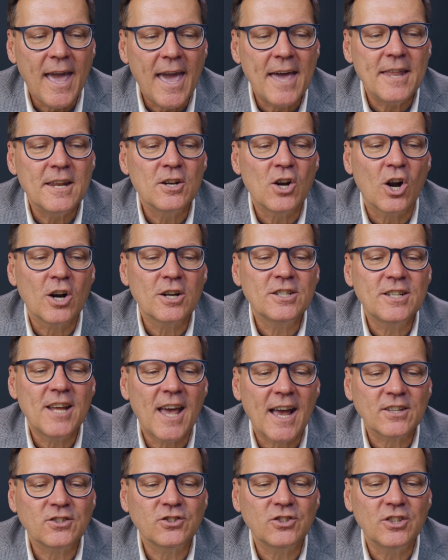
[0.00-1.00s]
And in our
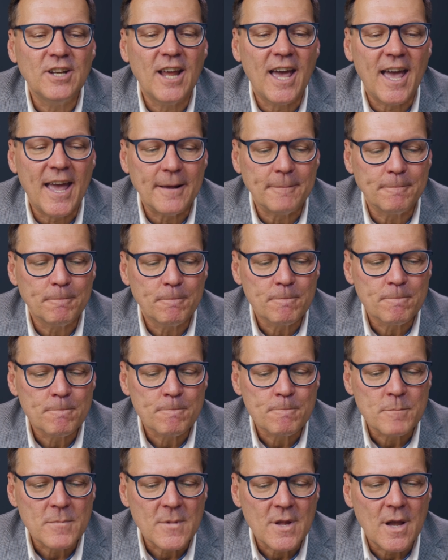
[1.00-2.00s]
text today,
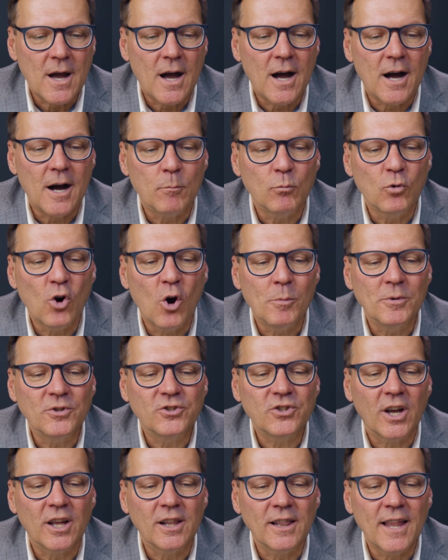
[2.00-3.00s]
um,
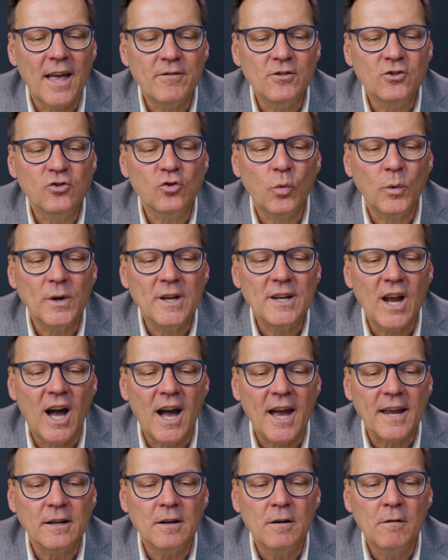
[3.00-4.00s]
Romans 11
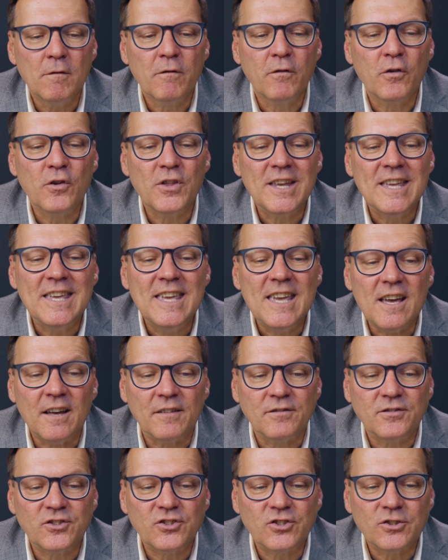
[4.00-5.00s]
29, for the
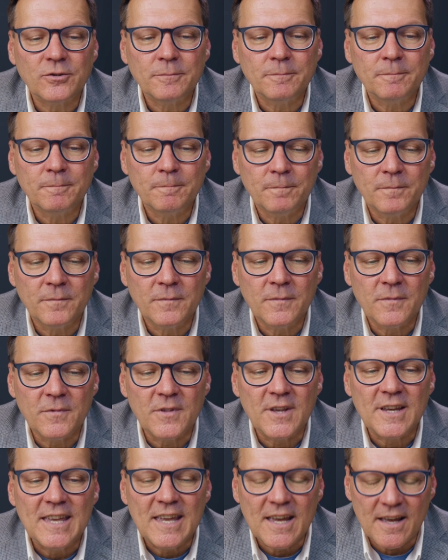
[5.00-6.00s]
gifts,
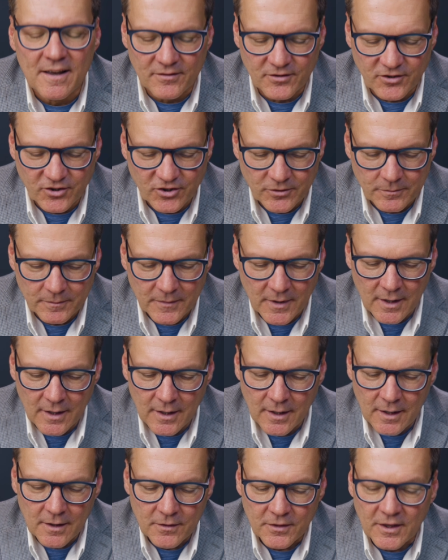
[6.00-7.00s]
the gifts,
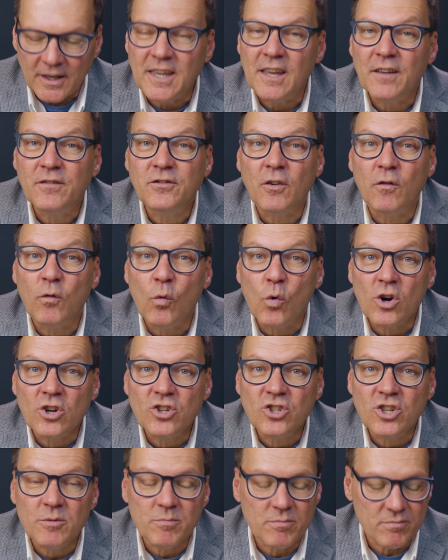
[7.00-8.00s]
the gift of
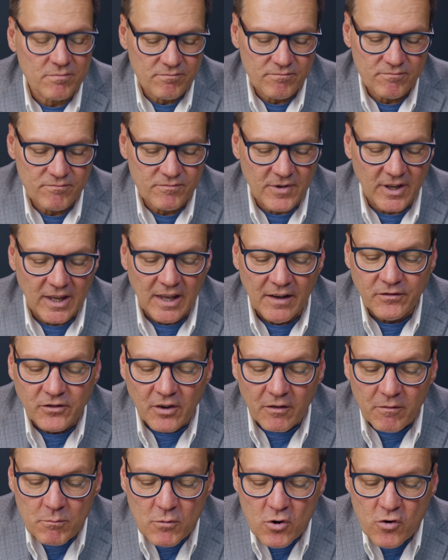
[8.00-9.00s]
worship, the
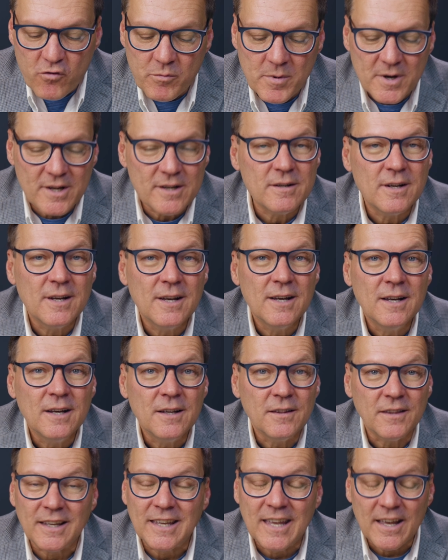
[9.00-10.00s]
gift of movement,
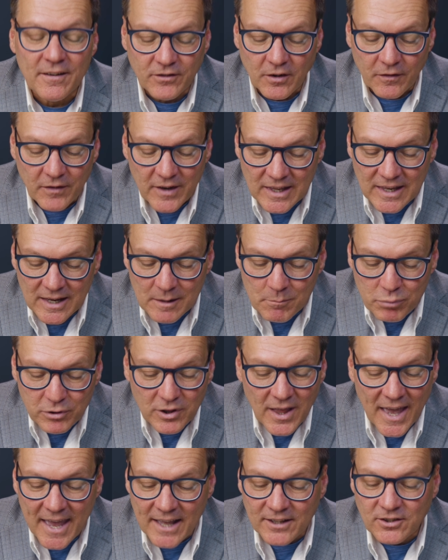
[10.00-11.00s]
the gift of eating
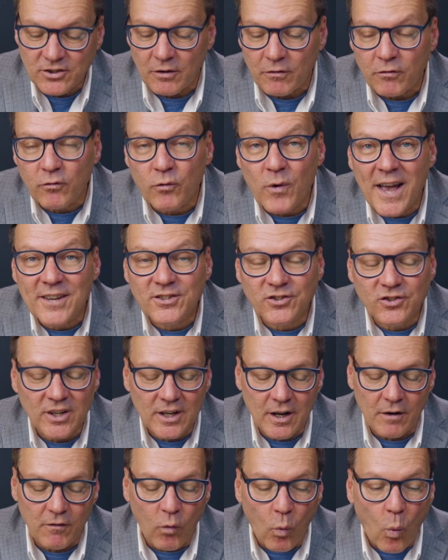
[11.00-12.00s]
plants, of
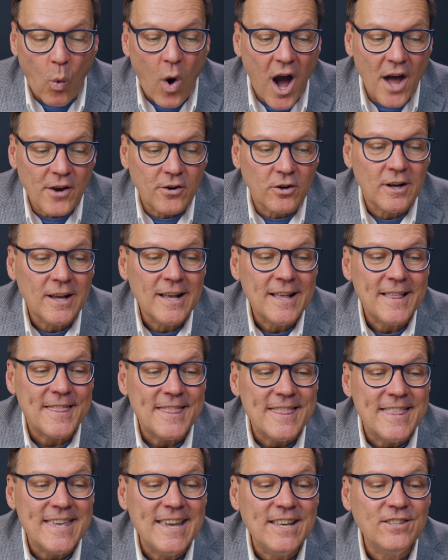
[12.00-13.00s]
resting, of water,
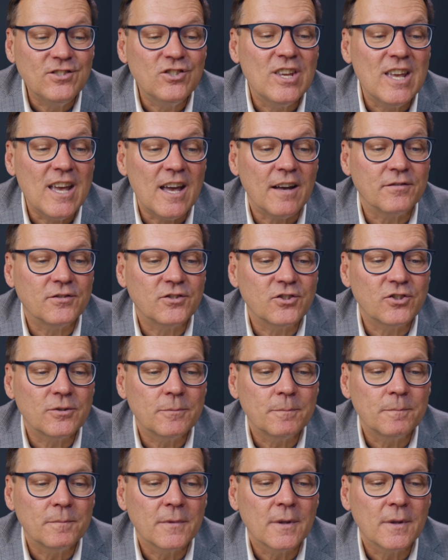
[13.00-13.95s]
these gifts,